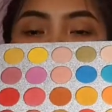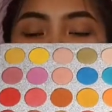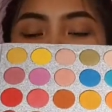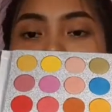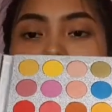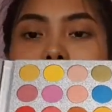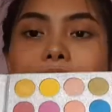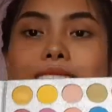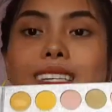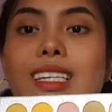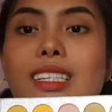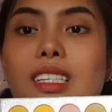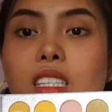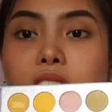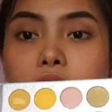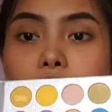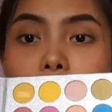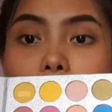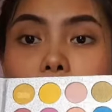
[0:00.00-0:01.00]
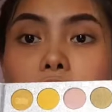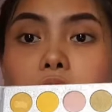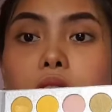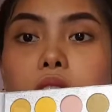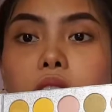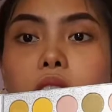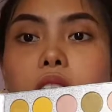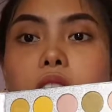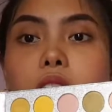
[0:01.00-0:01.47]
It has
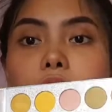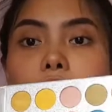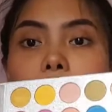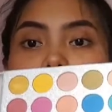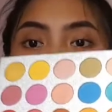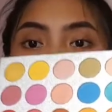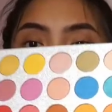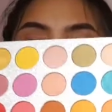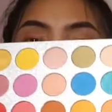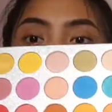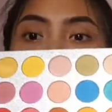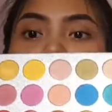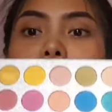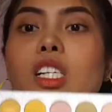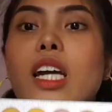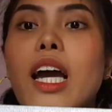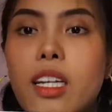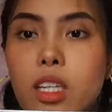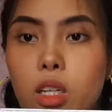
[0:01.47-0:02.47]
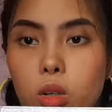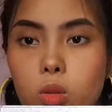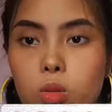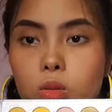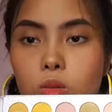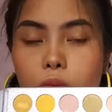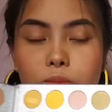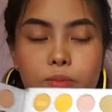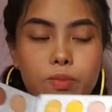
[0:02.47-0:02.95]
63 eyeshadow.
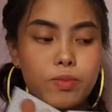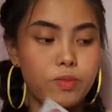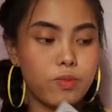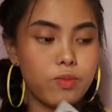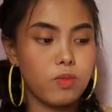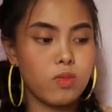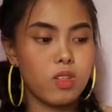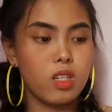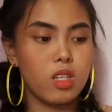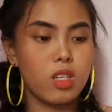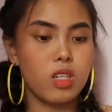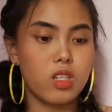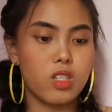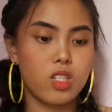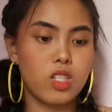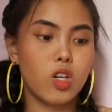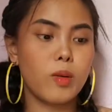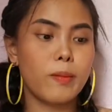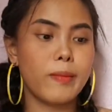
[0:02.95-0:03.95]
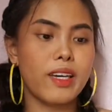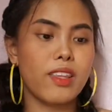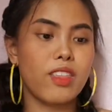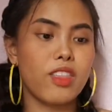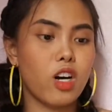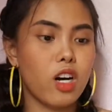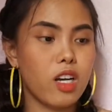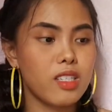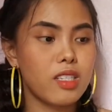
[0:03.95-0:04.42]
So my
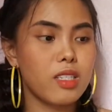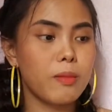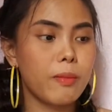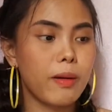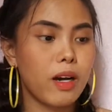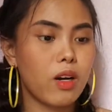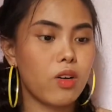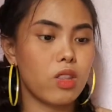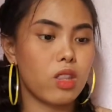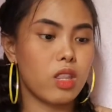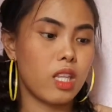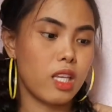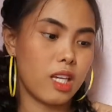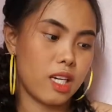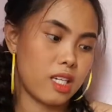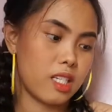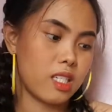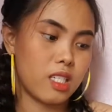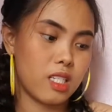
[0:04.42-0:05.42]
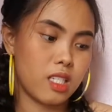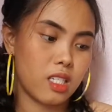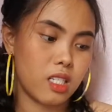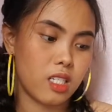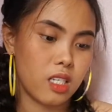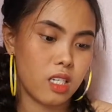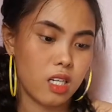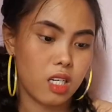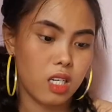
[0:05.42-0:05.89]
thoughts about
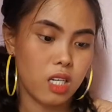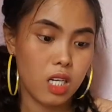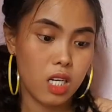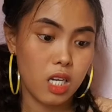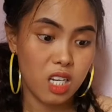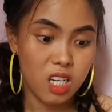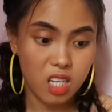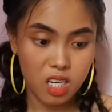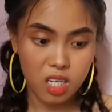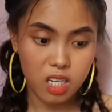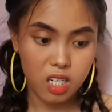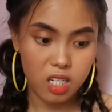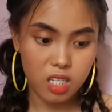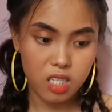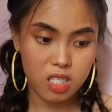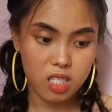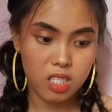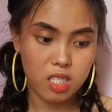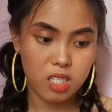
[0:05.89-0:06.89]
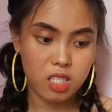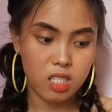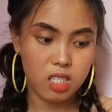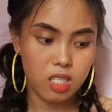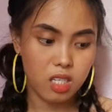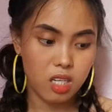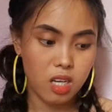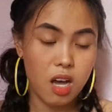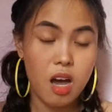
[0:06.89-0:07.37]
this is
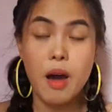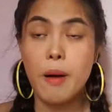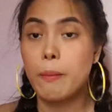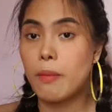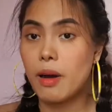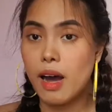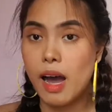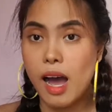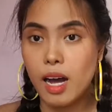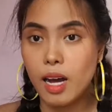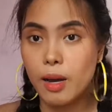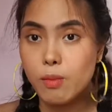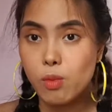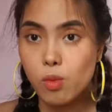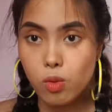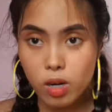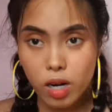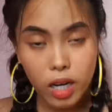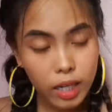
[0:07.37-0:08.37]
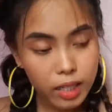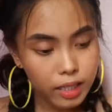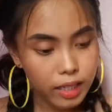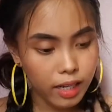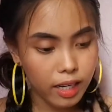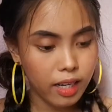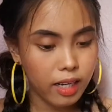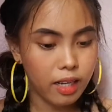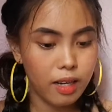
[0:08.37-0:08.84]
makakamura ka
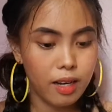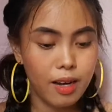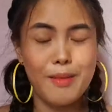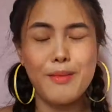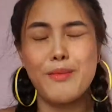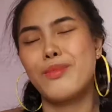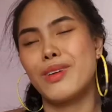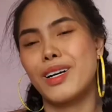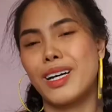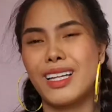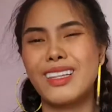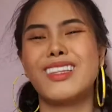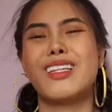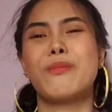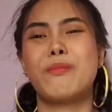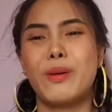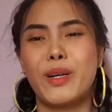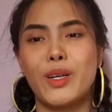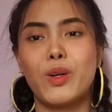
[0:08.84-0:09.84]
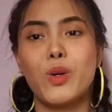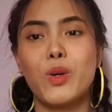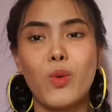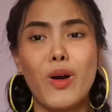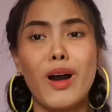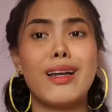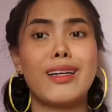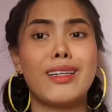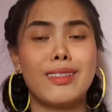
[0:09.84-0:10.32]
na, maganda pa yung
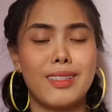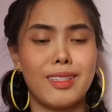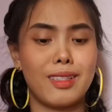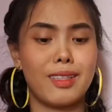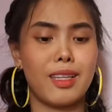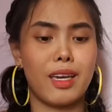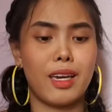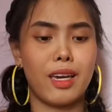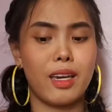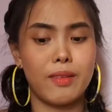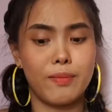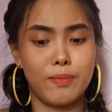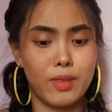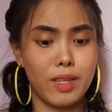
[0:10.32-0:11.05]
quality eh.